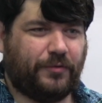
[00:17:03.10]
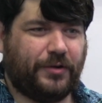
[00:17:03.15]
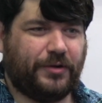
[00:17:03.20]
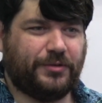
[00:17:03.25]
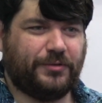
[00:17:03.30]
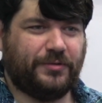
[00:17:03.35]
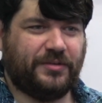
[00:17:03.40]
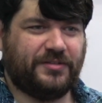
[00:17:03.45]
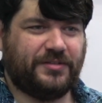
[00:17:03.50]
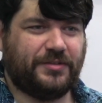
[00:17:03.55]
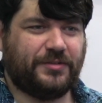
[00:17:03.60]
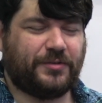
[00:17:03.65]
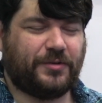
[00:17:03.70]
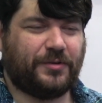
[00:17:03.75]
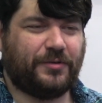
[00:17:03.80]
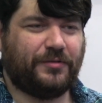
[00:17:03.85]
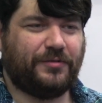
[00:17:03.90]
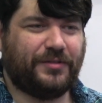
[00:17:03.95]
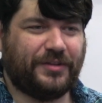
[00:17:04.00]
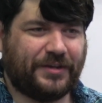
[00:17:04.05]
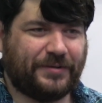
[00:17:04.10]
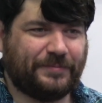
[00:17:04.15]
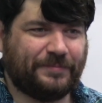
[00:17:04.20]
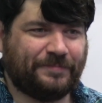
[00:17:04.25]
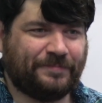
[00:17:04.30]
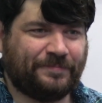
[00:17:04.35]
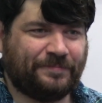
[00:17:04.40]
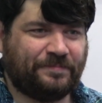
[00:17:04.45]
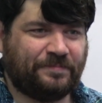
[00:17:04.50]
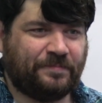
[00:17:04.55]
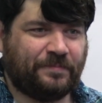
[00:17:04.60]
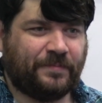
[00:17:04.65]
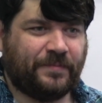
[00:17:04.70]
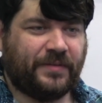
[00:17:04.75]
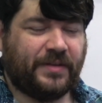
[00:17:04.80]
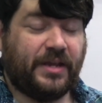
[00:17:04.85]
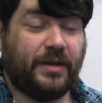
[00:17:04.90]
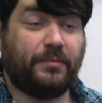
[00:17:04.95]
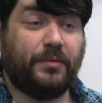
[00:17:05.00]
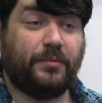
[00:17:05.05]
referred to as internal flow.
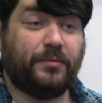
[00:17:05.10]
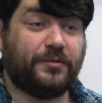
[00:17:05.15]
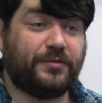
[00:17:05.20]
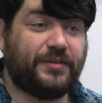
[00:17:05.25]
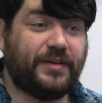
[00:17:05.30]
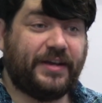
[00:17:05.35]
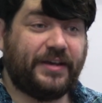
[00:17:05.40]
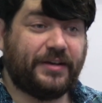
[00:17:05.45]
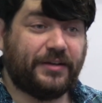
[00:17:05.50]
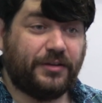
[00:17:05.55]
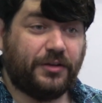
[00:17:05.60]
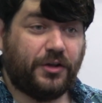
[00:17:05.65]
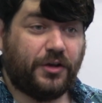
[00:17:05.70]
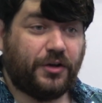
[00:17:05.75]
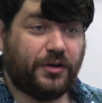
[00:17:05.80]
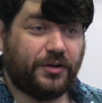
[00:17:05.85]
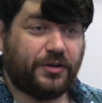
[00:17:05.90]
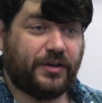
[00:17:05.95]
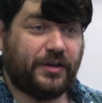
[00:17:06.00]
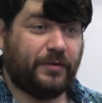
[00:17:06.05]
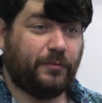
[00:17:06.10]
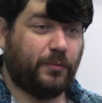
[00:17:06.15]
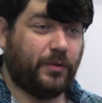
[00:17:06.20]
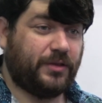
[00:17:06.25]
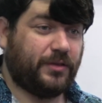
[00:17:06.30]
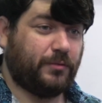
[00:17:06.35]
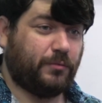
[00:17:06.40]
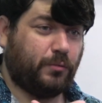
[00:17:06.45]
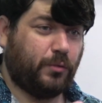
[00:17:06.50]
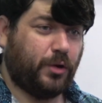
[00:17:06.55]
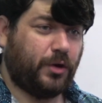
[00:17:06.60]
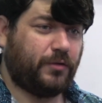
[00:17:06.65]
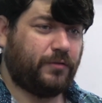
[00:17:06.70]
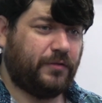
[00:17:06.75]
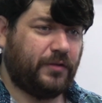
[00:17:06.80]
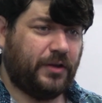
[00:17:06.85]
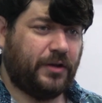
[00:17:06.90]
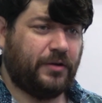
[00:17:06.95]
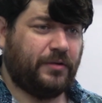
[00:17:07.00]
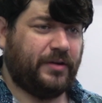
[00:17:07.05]
And we will take a look at what the
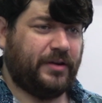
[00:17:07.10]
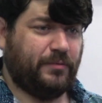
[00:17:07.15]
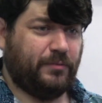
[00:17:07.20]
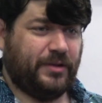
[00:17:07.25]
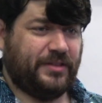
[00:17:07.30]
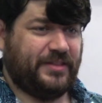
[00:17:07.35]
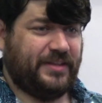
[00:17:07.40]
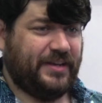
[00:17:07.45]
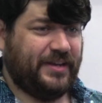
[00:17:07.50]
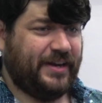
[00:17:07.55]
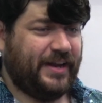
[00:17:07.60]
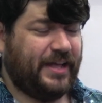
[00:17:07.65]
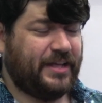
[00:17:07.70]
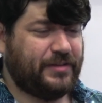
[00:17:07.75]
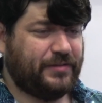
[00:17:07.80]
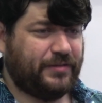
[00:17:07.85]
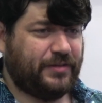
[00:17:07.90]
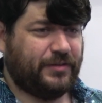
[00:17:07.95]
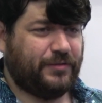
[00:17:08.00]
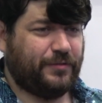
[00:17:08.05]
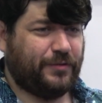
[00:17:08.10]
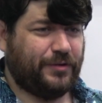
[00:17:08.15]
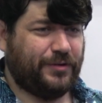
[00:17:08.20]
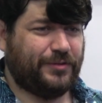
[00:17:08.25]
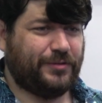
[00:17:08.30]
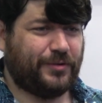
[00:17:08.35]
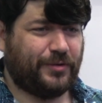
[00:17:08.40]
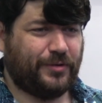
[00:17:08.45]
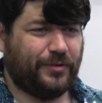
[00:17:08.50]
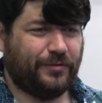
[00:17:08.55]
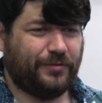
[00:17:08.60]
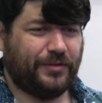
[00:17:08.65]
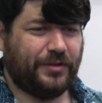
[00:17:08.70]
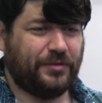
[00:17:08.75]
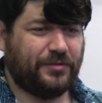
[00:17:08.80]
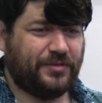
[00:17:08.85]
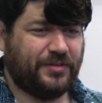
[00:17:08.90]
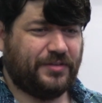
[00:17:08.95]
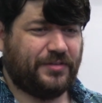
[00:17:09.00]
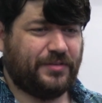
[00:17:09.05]
workflow and what the analysis for internal
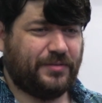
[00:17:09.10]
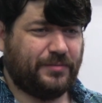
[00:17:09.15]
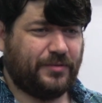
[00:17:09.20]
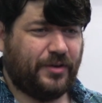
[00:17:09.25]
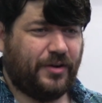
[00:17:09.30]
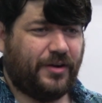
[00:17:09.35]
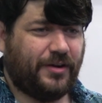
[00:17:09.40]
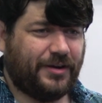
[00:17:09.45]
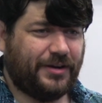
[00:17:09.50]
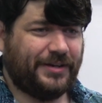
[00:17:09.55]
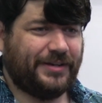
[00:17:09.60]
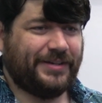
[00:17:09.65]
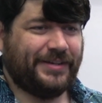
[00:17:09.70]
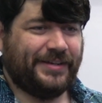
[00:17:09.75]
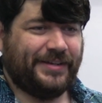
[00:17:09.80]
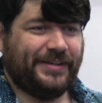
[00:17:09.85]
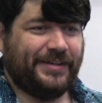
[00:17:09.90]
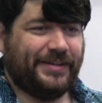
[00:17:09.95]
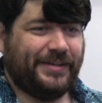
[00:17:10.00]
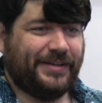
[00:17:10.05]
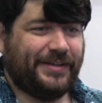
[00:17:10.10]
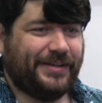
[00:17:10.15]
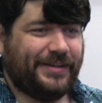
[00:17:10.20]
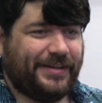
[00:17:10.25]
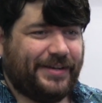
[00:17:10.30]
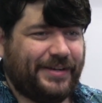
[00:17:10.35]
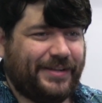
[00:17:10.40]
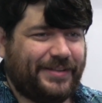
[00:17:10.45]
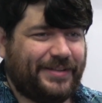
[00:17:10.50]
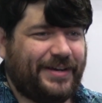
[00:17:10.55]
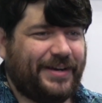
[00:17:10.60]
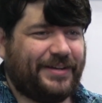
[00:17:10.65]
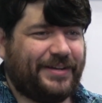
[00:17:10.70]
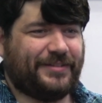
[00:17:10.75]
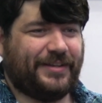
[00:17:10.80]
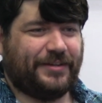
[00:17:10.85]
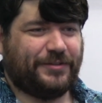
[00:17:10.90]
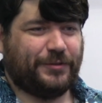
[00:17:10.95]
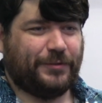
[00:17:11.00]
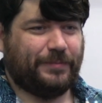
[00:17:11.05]
flow systems are in the
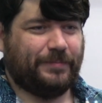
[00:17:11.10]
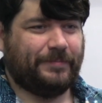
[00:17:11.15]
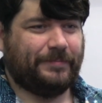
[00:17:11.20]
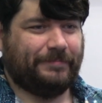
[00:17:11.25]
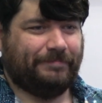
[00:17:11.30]
next lecture.